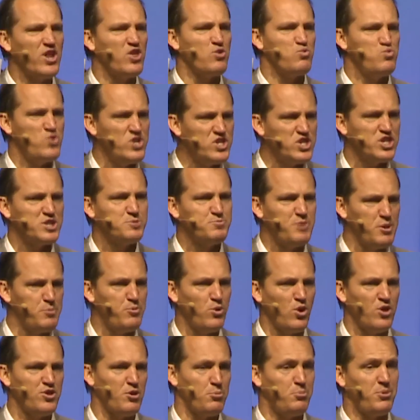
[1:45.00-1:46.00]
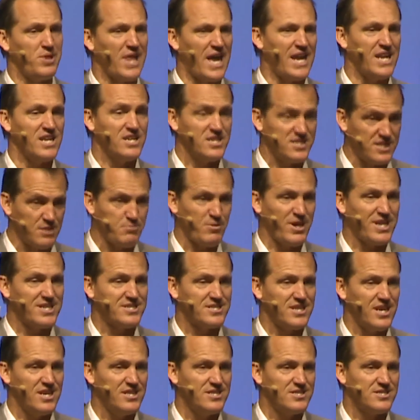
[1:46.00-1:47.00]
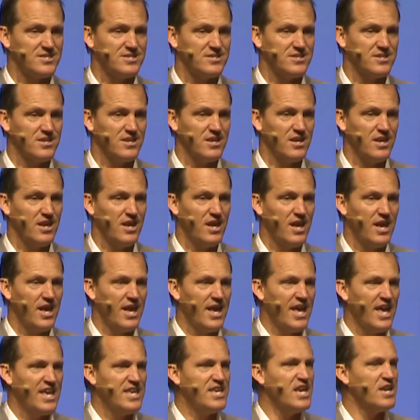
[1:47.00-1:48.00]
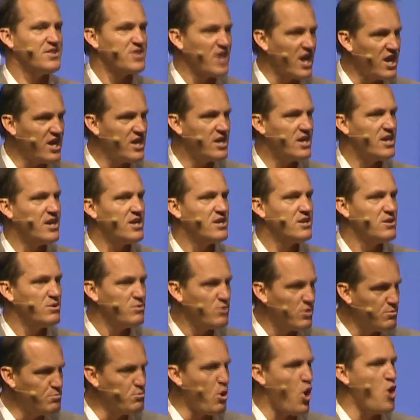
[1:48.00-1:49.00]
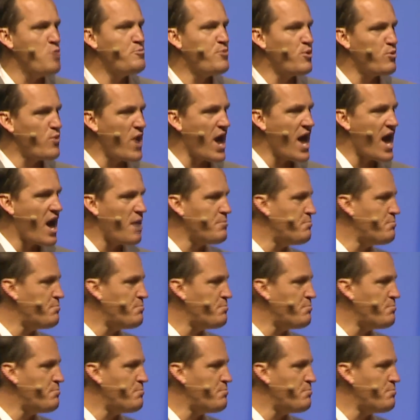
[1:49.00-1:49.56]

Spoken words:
richest people on the planet. Does that make sense? Yet they mope around,